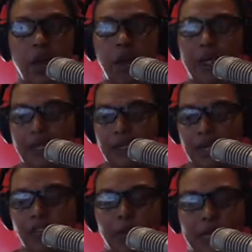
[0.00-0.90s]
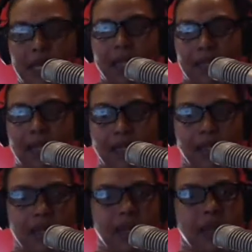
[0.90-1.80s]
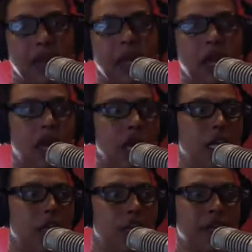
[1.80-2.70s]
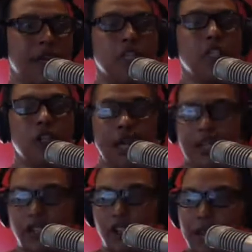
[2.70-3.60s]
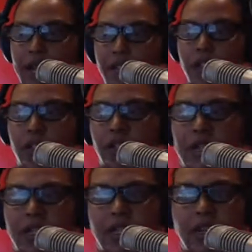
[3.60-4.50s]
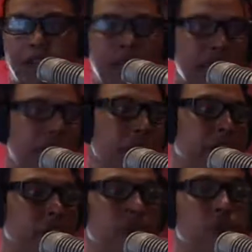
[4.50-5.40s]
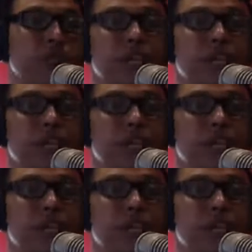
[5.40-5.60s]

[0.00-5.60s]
but it does make sense to kind of look at the trends, to look at the different areas, to